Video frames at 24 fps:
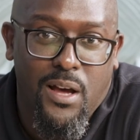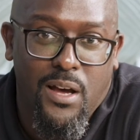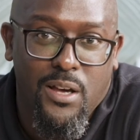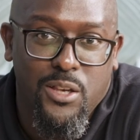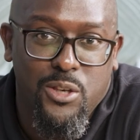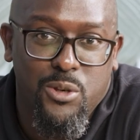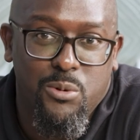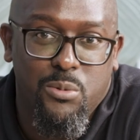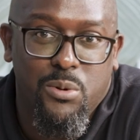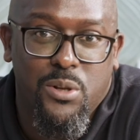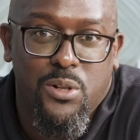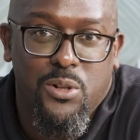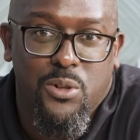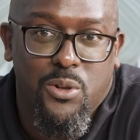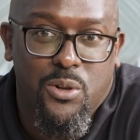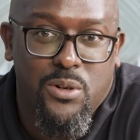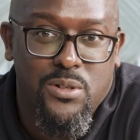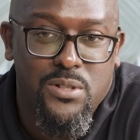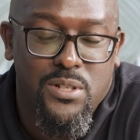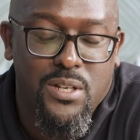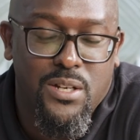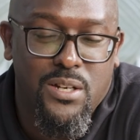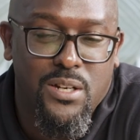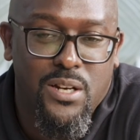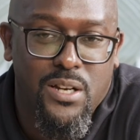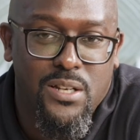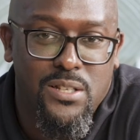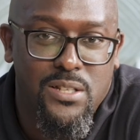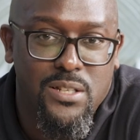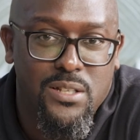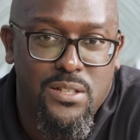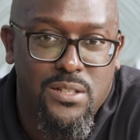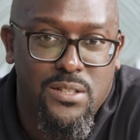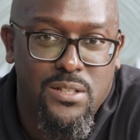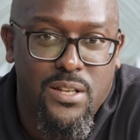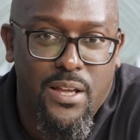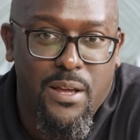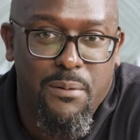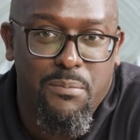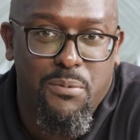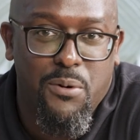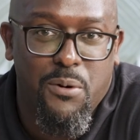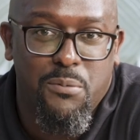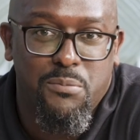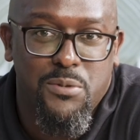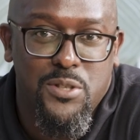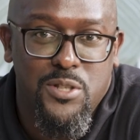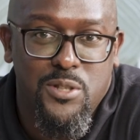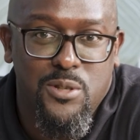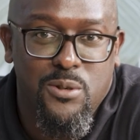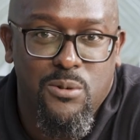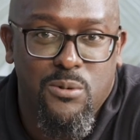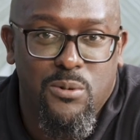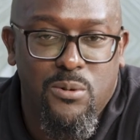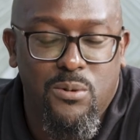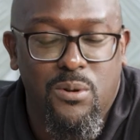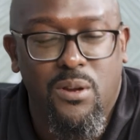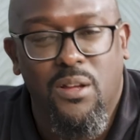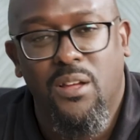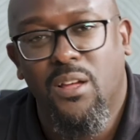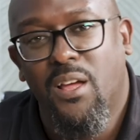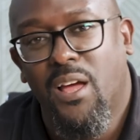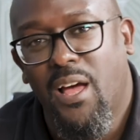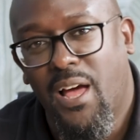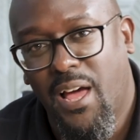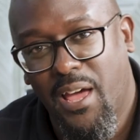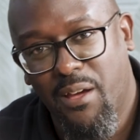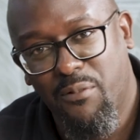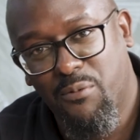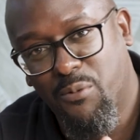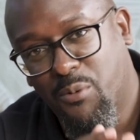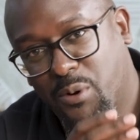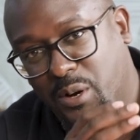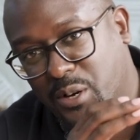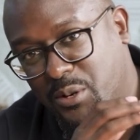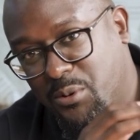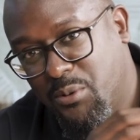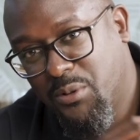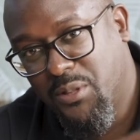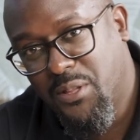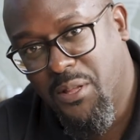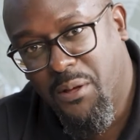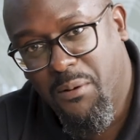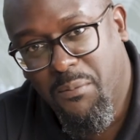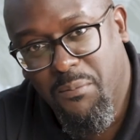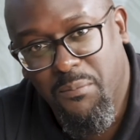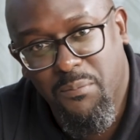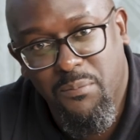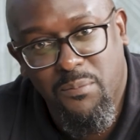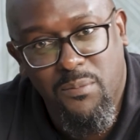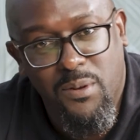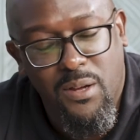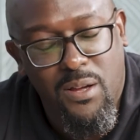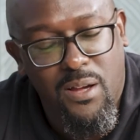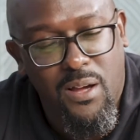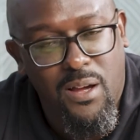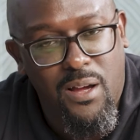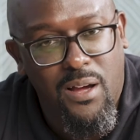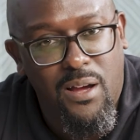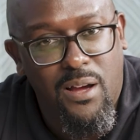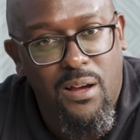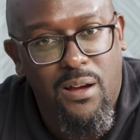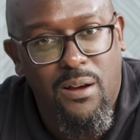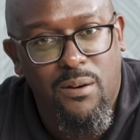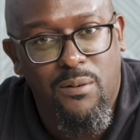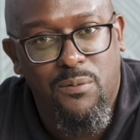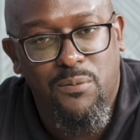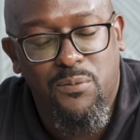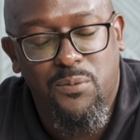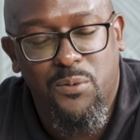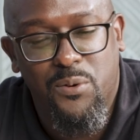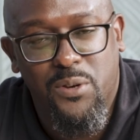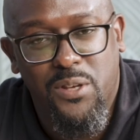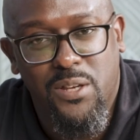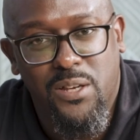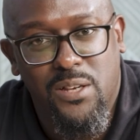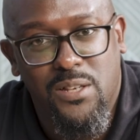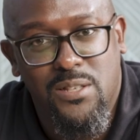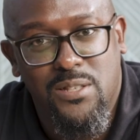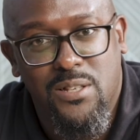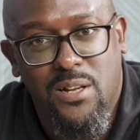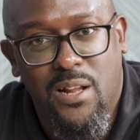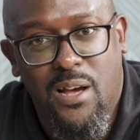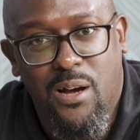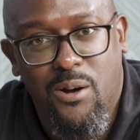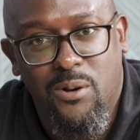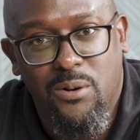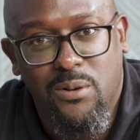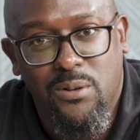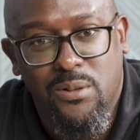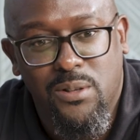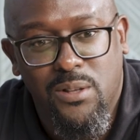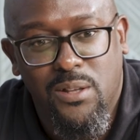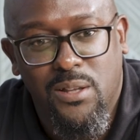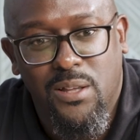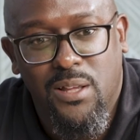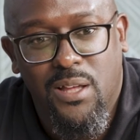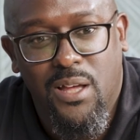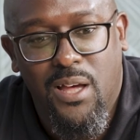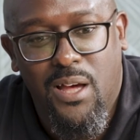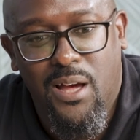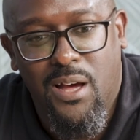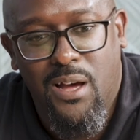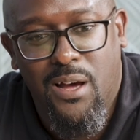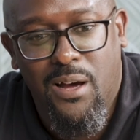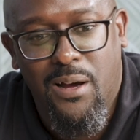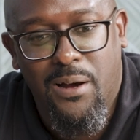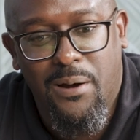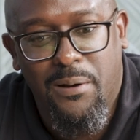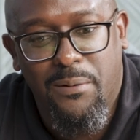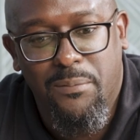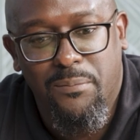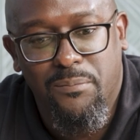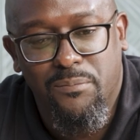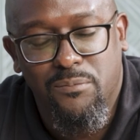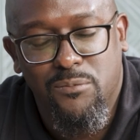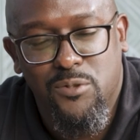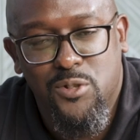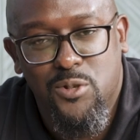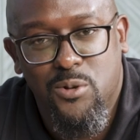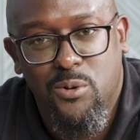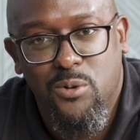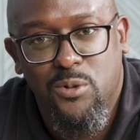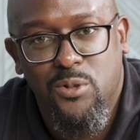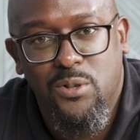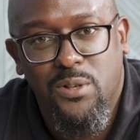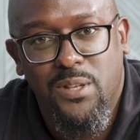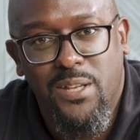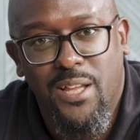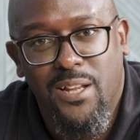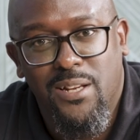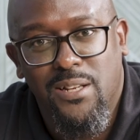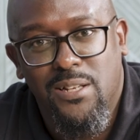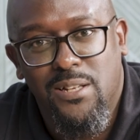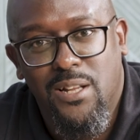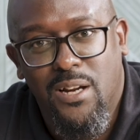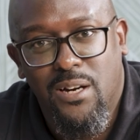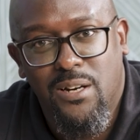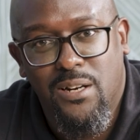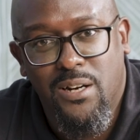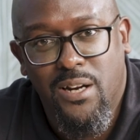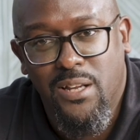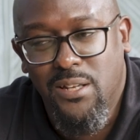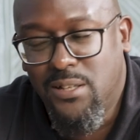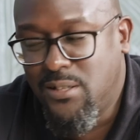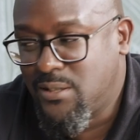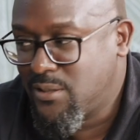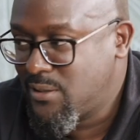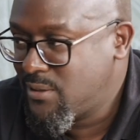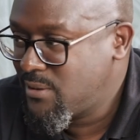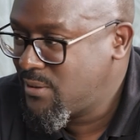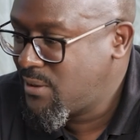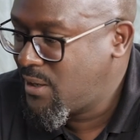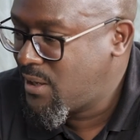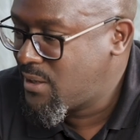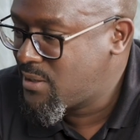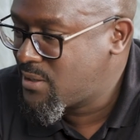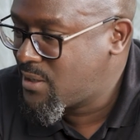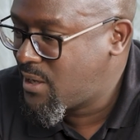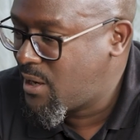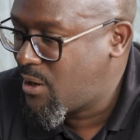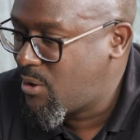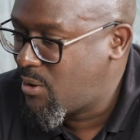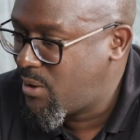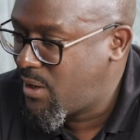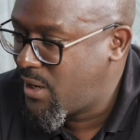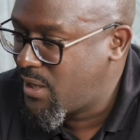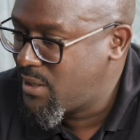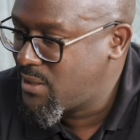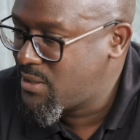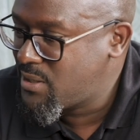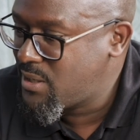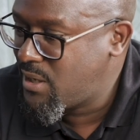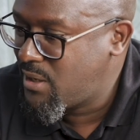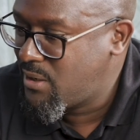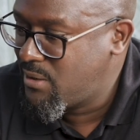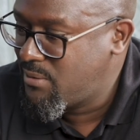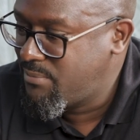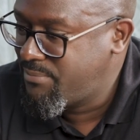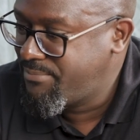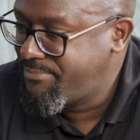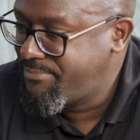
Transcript: You will not regret it, I promise you. I have worked with them for years now. So get it done right, as Caroline said.